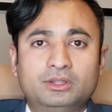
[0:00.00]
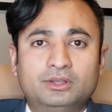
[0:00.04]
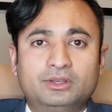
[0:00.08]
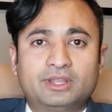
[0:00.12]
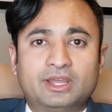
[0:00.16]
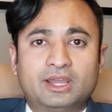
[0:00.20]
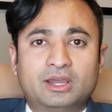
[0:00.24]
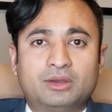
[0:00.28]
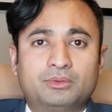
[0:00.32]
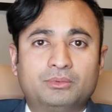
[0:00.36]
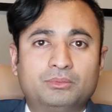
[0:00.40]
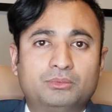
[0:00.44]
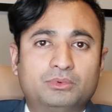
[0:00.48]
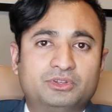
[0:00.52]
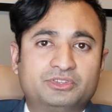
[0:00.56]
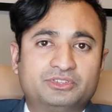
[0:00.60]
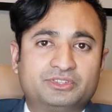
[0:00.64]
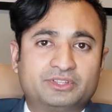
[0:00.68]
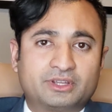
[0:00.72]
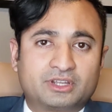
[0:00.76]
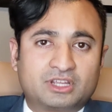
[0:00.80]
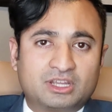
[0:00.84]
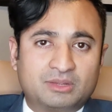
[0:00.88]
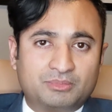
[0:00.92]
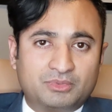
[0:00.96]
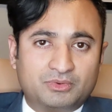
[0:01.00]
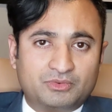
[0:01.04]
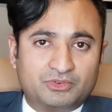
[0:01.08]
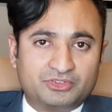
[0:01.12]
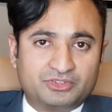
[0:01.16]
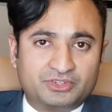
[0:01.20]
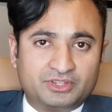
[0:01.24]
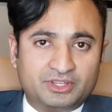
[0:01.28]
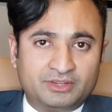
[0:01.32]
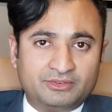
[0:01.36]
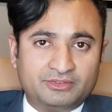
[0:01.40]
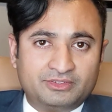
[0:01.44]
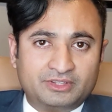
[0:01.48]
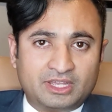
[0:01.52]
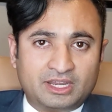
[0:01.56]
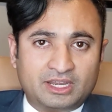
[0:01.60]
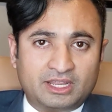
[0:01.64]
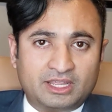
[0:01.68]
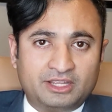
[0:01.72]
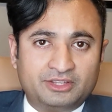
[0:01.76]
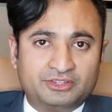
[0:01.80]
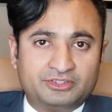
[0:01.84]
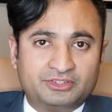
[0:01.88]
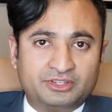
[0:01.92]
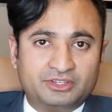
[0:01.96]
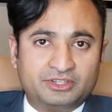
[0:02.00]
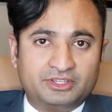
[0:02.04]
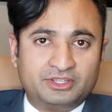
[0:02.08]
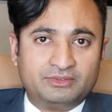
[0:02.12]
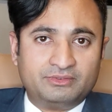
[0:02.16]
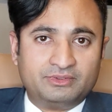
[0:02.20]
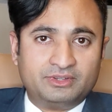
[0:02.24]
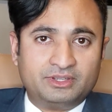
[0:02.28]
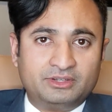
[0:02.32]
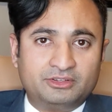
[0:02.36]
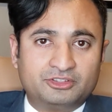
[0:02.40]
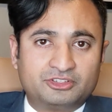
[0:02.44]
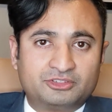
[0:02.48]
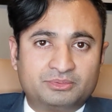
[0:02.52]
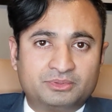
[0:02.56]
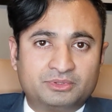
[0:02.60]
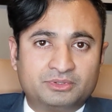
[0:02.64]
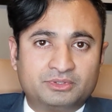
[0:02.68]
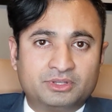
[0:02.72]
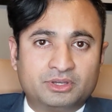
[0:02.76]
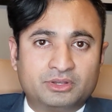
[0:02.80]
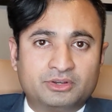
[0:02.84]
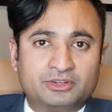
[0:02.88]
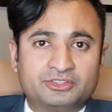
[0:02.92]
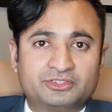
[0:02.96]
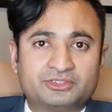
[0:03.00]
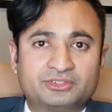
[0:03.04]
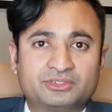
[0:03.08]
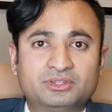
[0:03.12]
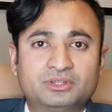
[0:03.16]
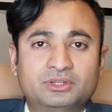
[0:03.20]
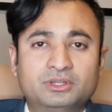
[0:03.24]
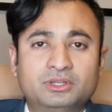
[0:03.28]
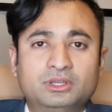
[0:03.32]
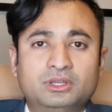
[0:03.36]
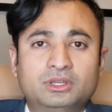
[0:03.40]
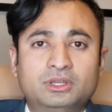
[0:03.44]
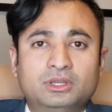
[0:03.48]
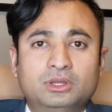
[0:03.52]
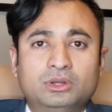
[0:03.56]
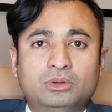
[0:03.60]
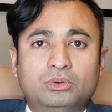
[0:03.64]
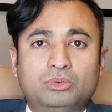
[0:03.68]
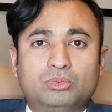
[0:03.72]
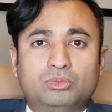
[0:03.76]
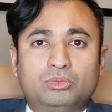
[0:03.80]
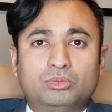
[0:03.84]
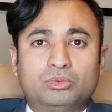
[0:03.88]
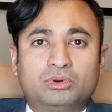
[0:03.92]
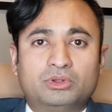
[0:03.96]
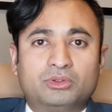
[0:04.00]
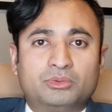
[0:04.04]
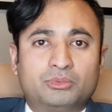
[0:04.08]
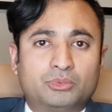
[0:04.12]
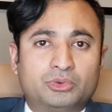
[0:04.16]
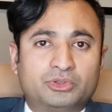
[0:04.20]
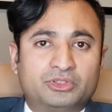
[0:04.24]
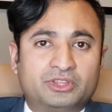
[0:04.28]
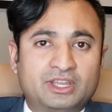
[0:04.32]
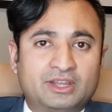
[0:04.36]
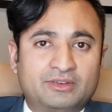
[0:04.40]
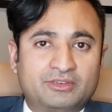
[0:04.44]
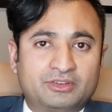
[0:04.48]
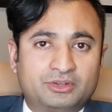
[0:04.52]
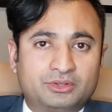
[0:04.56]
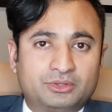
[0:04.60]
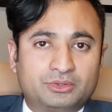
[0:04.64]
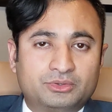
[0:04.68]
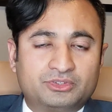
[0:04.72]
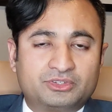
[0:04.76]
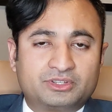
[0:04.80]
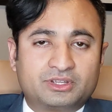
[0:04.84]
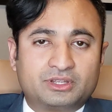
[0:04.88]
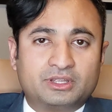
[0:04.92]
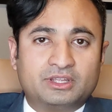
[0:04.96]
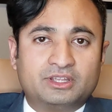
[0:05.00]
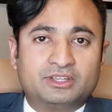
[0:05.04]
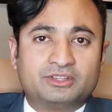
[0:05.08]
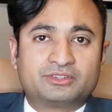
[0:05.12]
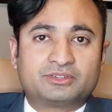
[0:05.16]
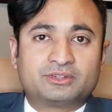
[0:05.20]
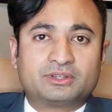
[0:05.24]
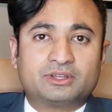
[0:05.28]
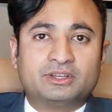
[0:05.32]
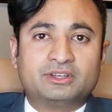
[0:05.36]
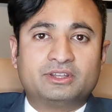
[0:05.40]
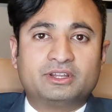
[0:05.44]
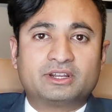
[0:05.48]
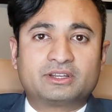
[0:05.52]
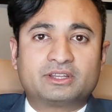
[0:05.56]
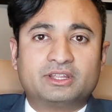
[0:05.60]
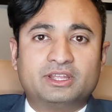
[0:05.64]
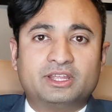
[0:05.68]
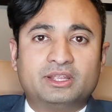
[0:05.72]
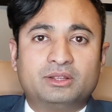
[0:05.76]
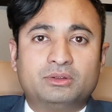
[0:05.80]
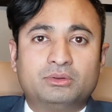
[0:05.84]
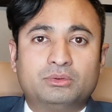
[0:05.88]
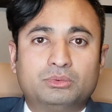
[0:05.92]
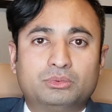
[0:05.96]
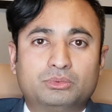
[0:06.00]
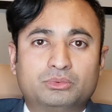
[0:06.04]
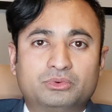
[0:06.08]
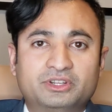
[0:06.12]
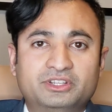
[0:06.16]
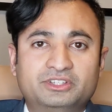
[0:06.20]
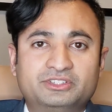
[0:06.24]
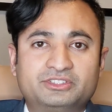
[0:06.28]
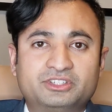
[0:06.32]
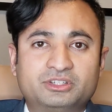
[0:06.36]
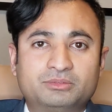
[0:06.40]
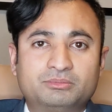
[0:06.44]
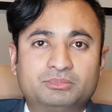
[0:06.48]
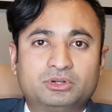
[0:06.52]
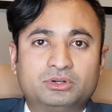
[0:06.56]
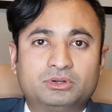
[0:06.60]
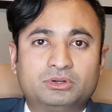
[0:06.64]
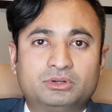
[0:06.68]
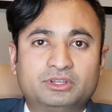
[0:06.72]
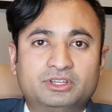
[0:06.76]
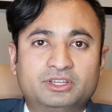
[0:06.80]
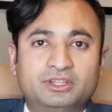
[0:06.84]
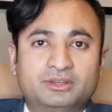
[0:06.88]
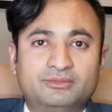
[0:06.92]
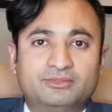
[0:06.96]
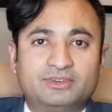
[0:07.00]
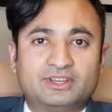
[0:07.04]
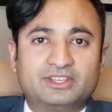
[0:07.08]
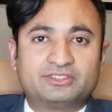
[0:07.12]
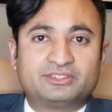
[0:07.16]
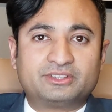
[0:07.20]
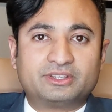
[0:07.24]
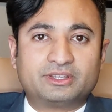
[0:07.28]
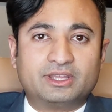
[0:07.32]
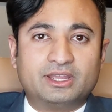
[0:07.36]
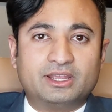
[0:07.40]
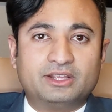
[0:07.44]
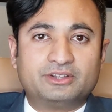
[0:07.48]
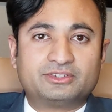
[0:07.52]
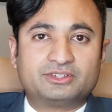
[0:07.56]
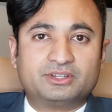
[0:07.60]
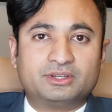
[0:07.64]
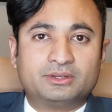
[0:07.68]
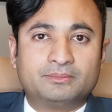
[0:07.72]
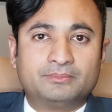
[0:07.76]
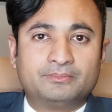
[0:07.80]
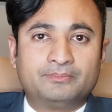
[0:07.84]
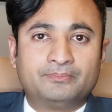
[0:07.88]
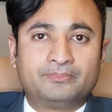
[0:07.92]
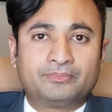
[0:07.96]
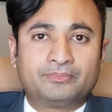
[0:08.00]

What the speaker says: Now, once that company receives that ACDV dispute notice, what they have to do is conduct a reasonable investigation.